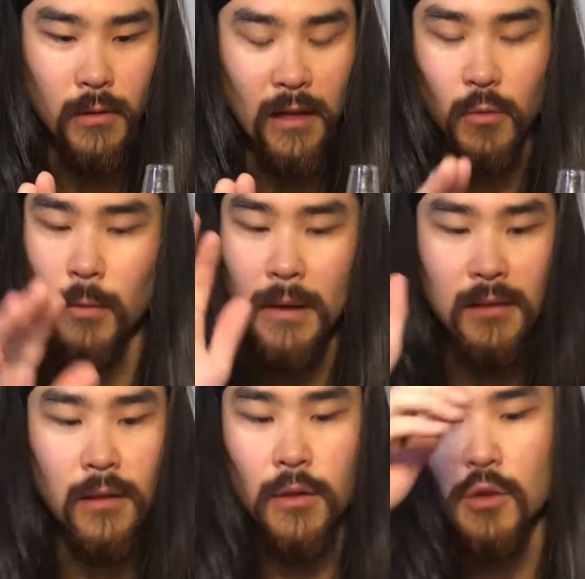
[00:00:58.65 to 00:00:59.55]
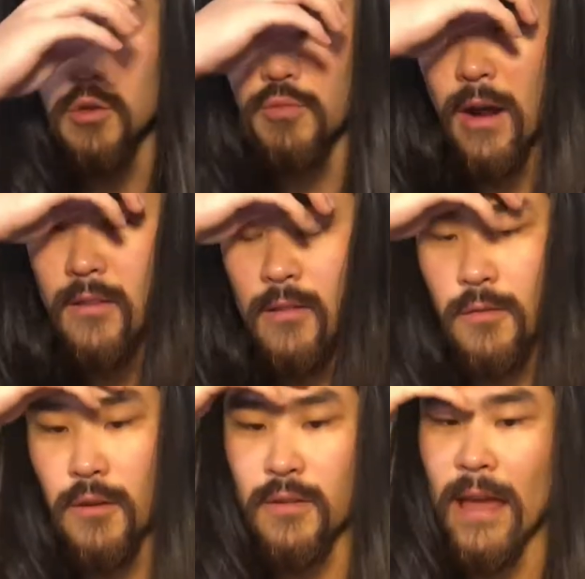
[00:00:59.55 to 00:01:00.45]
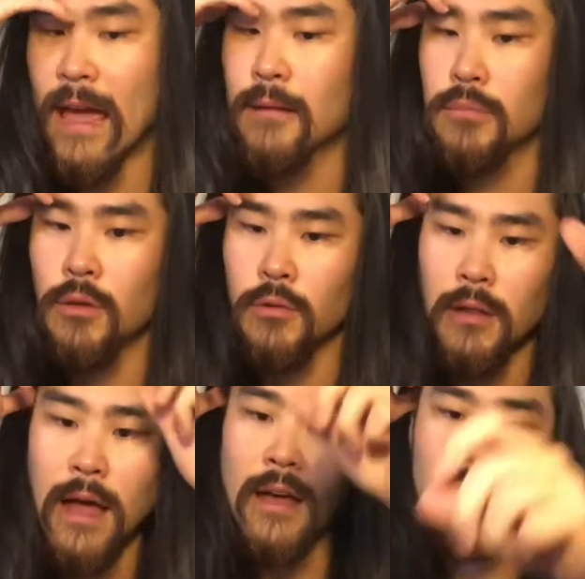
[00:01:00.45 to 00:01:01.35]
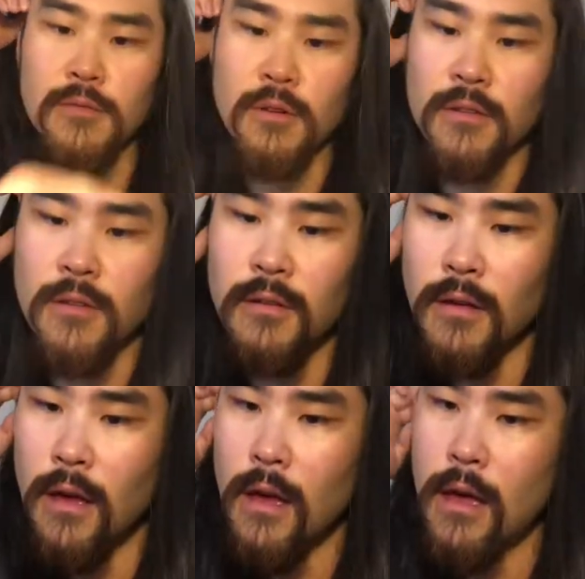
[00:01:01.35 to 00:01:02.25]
That's what makes the huge price difference. Hand blown glass versus